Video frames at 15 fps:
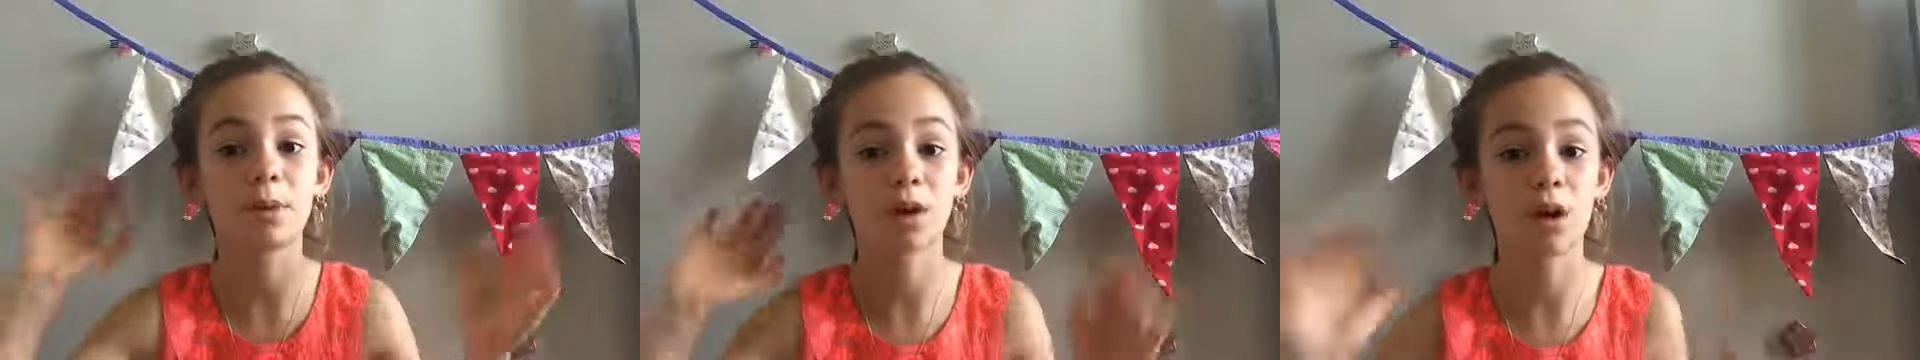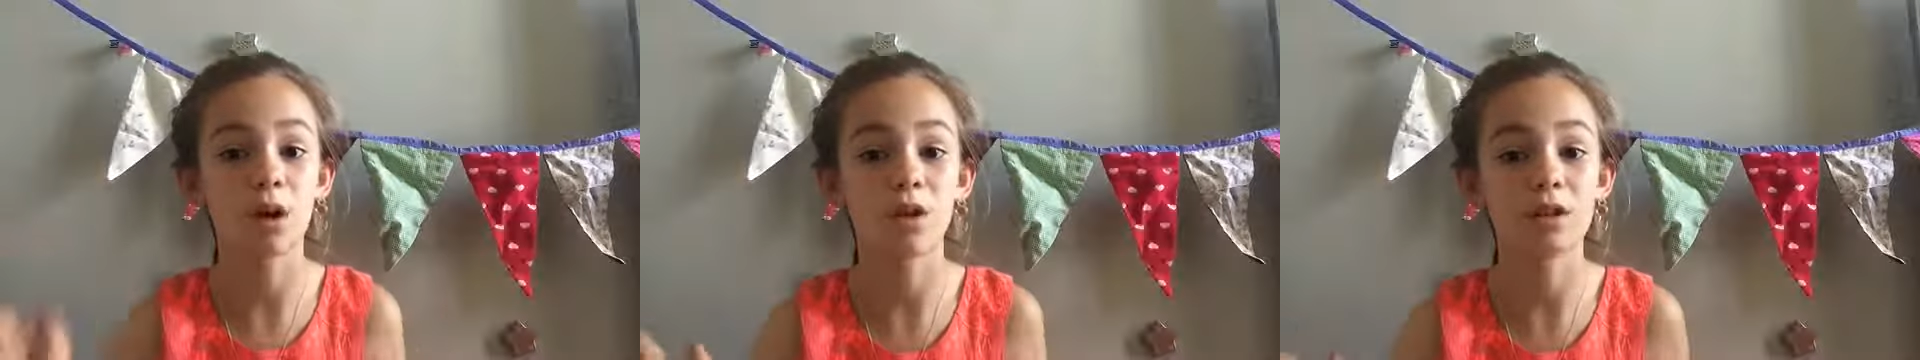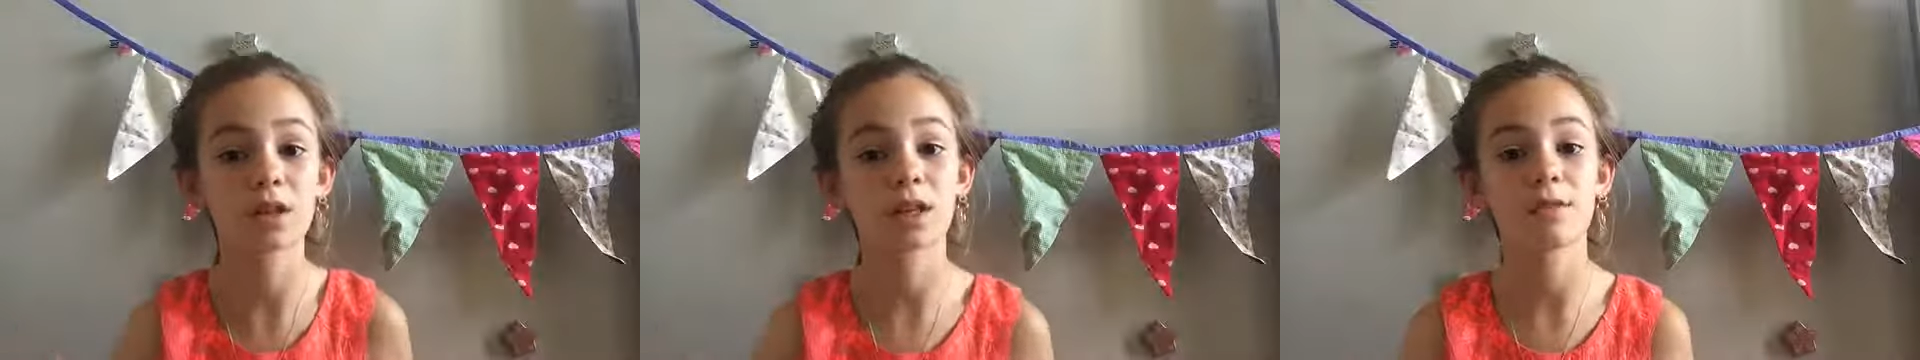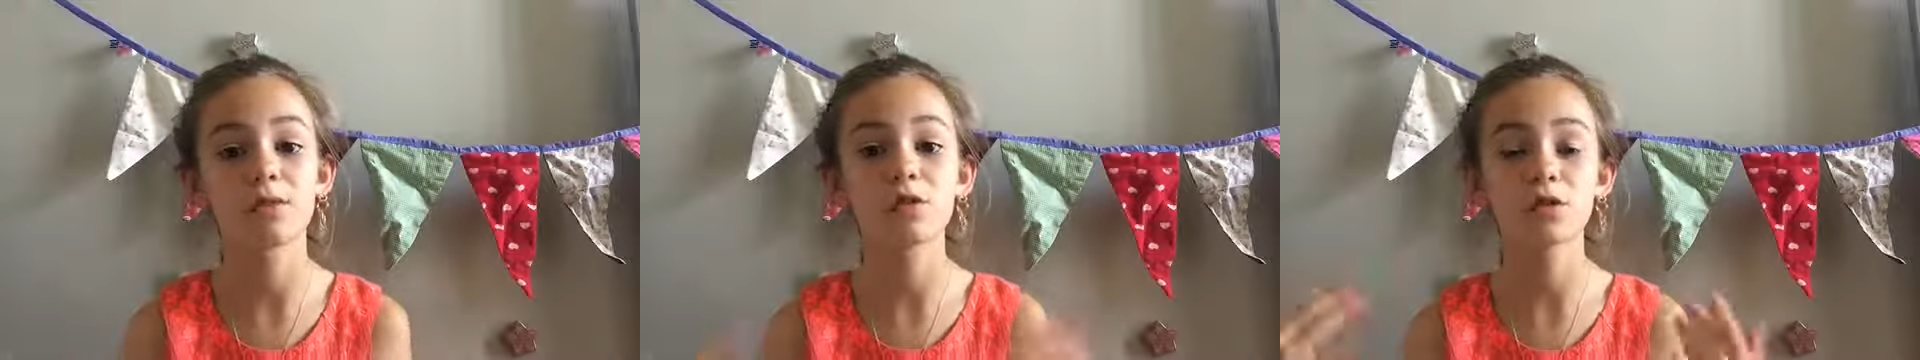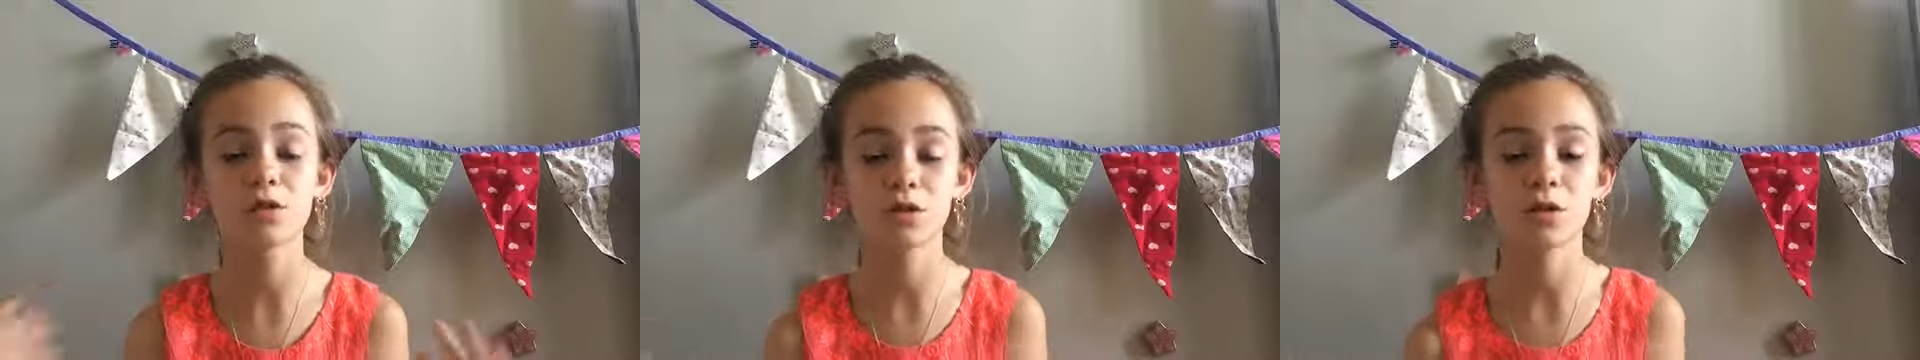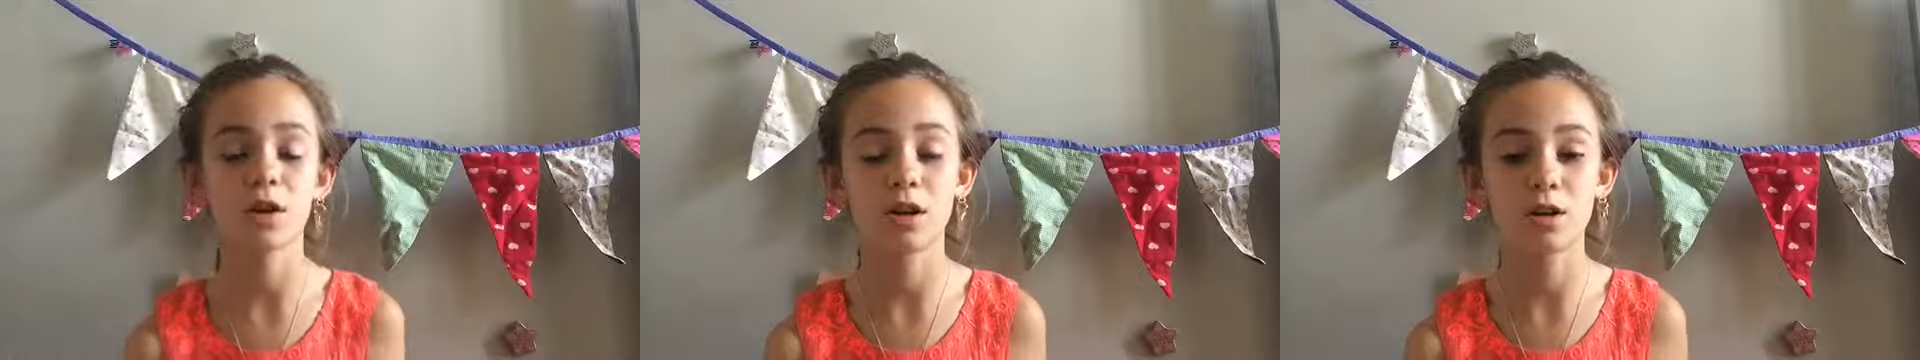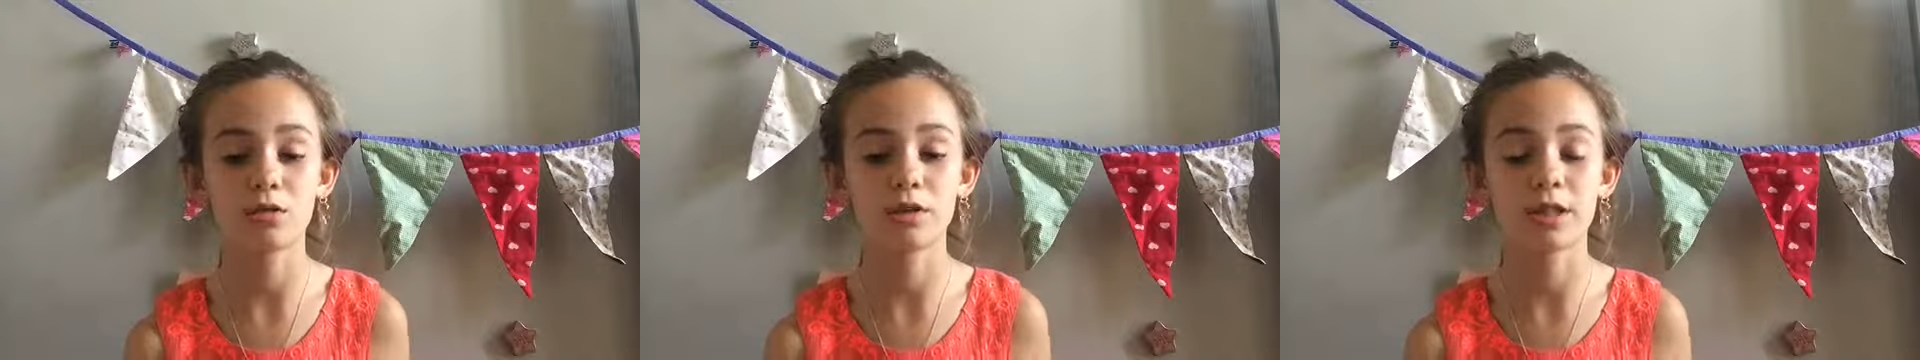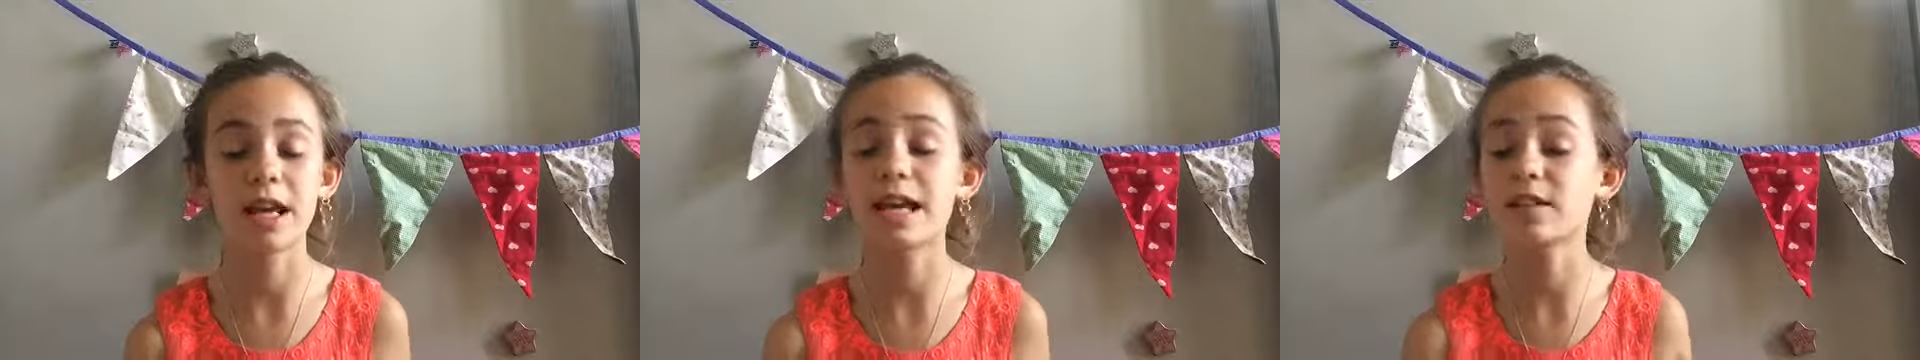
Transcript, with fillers: because if you just do it loosely,